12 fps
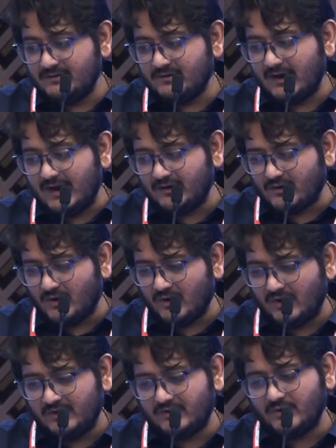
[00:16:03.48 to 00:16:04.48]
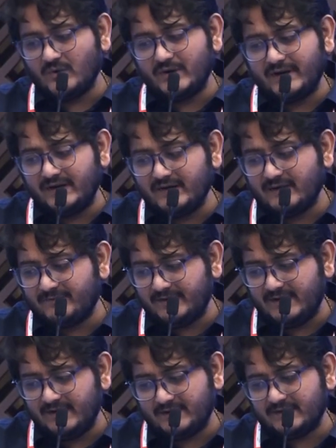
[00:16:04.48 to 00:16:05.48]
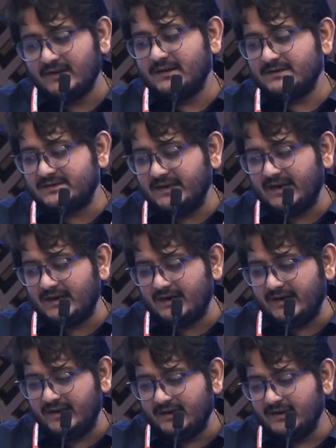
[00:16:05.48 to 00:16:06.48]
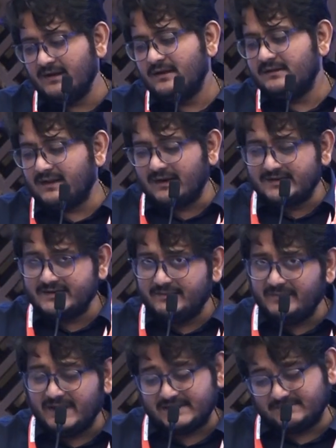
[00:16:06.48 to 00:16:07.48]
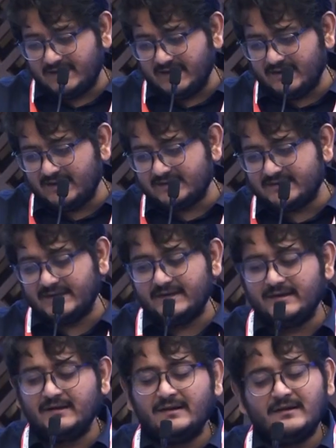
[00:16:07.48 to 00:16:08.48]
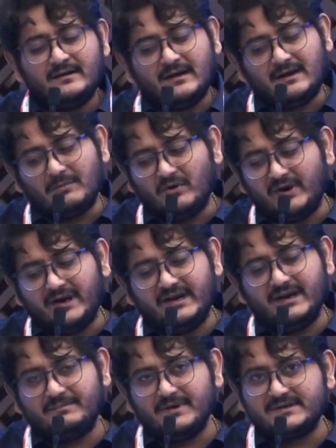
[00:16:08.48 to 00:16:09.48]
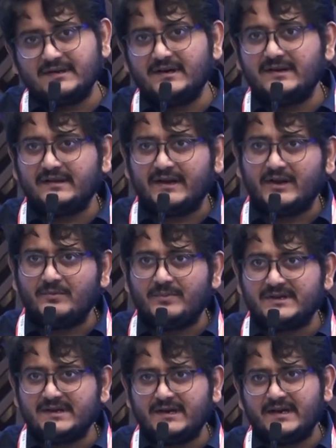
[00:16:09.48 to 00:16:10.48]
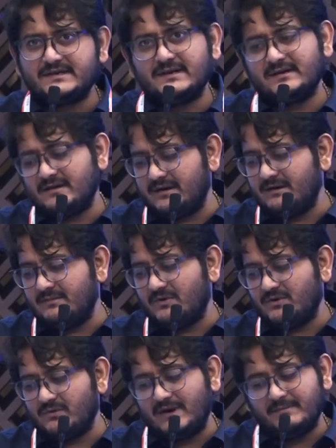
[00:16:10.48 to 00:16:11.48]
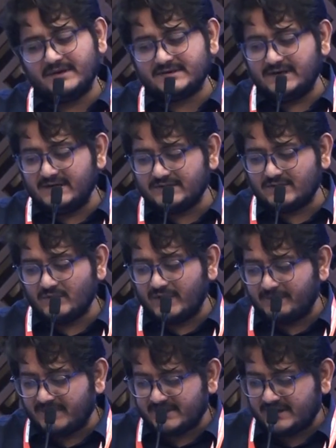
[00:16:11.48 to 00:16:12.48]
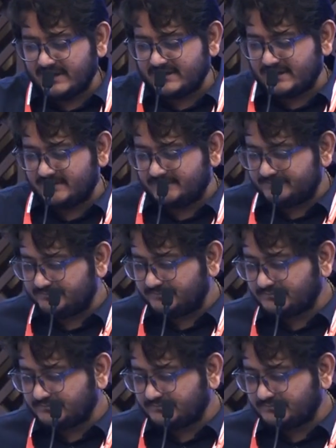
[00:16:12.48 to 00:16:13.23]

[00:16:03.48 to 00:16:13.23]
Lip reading: alcohol, chronic renal failure, CLD, thalassemias, malignancy. About 88% it is acute presentation and about 12% it is chronic presentation.